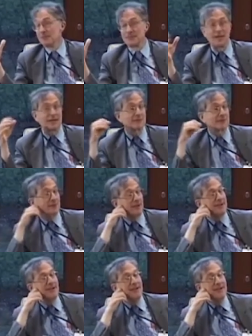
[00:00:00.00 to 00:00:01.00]
have been respectful,
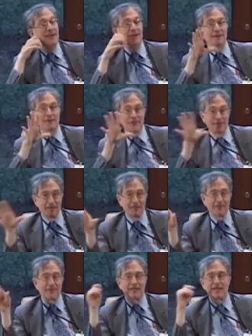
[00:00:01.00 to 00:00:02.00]
right? No, they were,
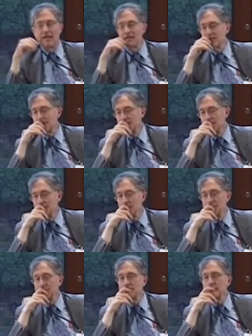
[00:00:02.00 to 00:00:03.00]
they were a very nice
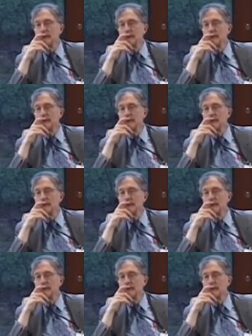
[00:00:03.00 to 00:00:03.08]
group.